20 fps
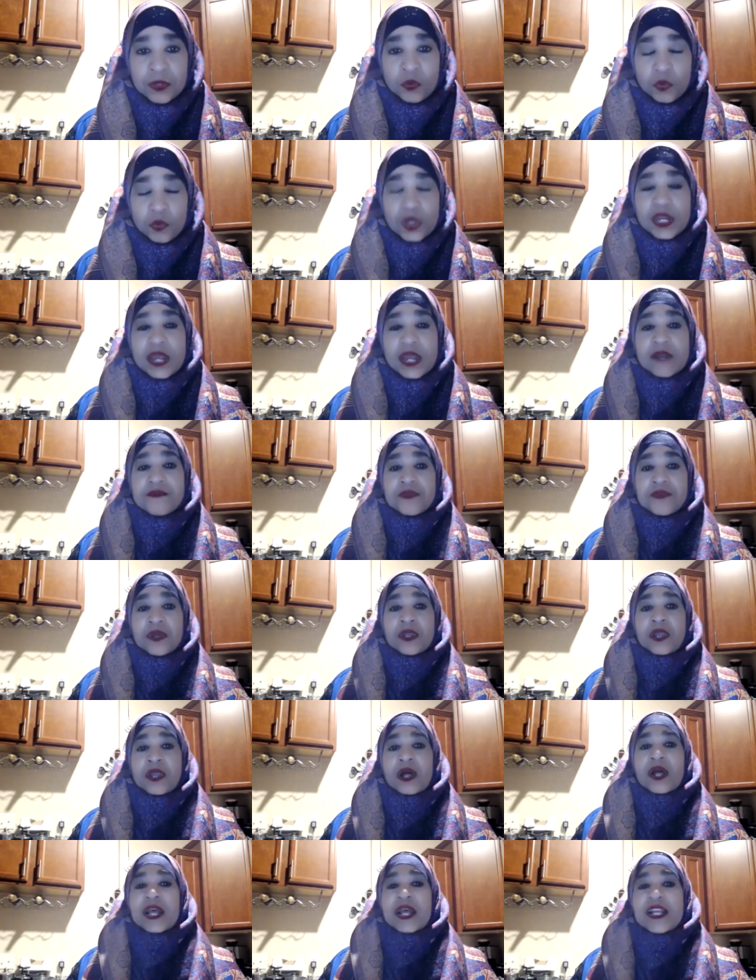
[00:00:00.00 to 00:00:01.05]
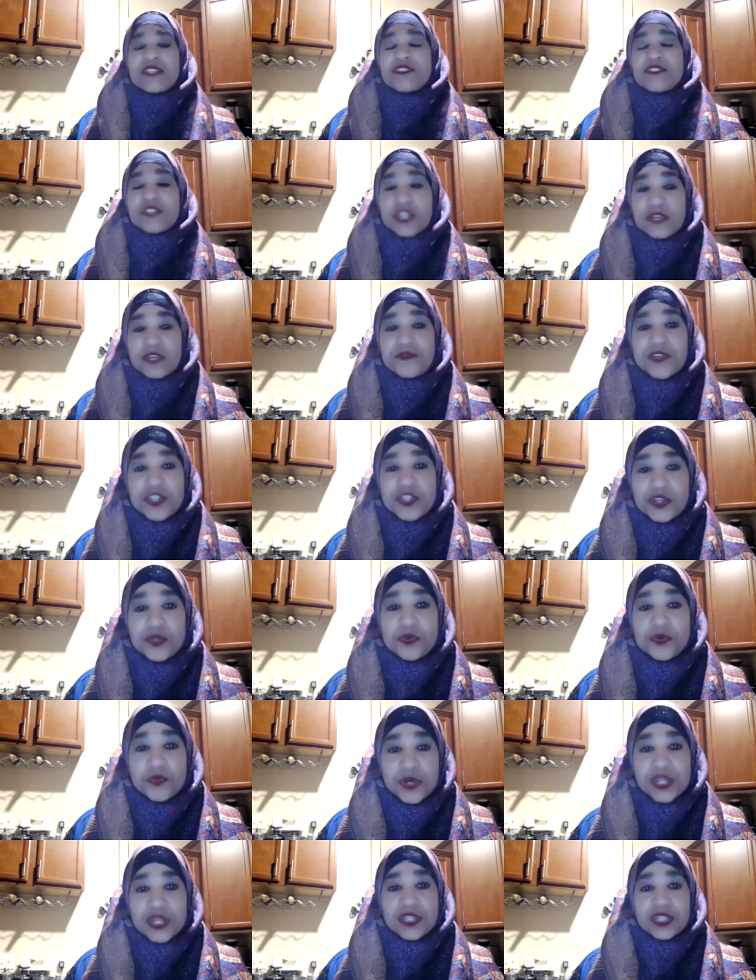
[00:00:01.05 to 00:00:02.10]
Whatever Allah has given you
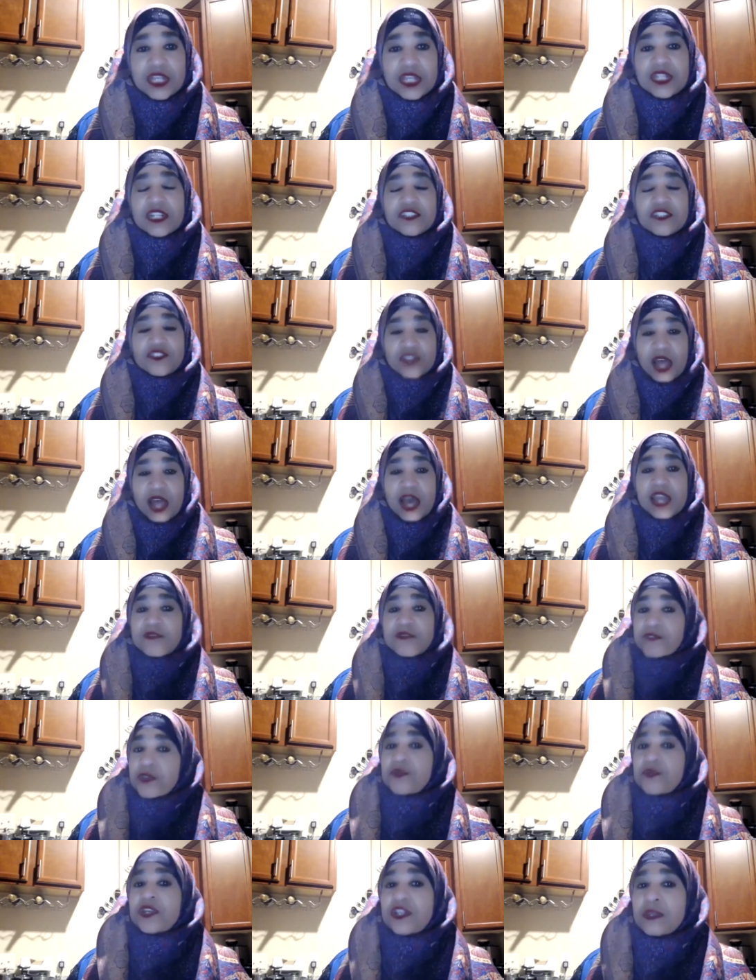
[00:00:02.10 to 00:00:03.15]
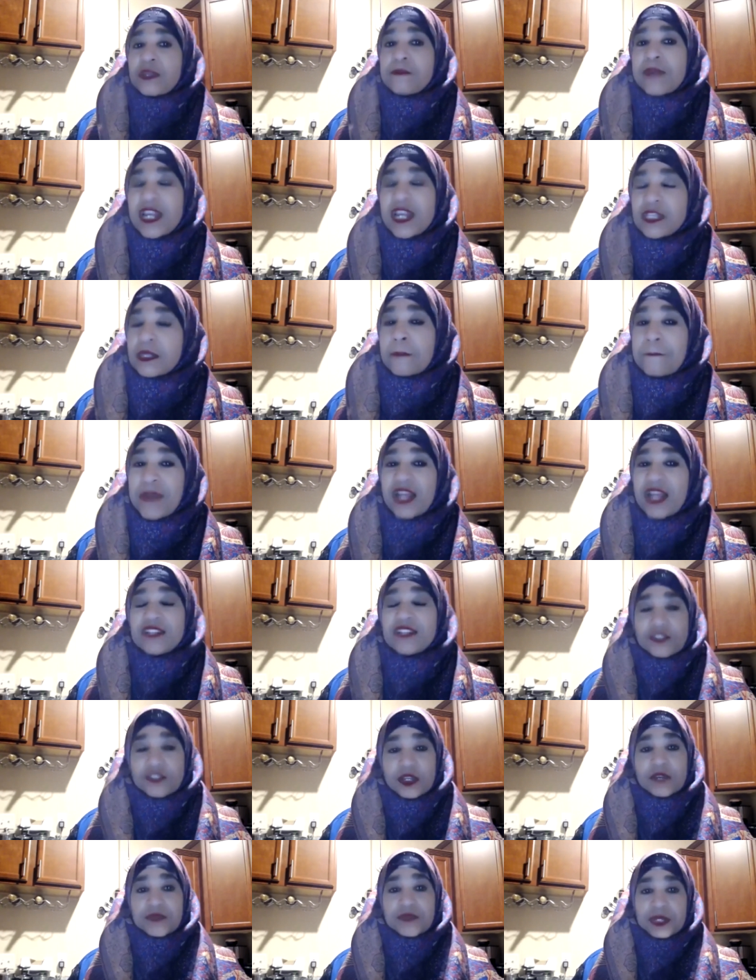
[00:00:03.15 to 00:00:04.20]
with in this life, you need to make the
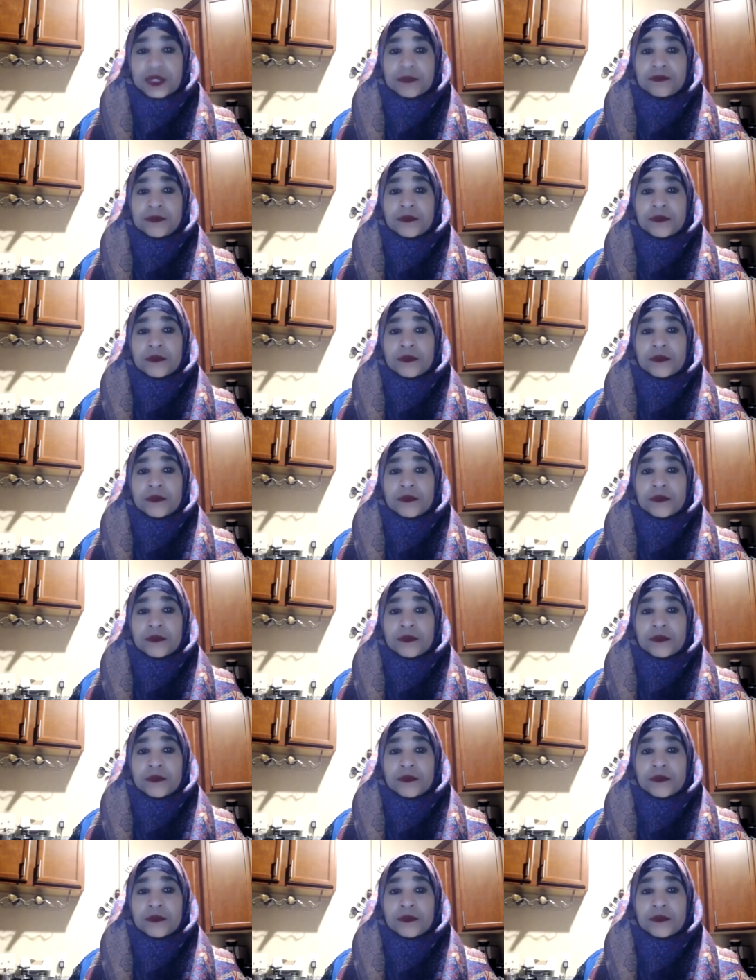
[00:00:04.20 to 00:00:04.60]
best of it.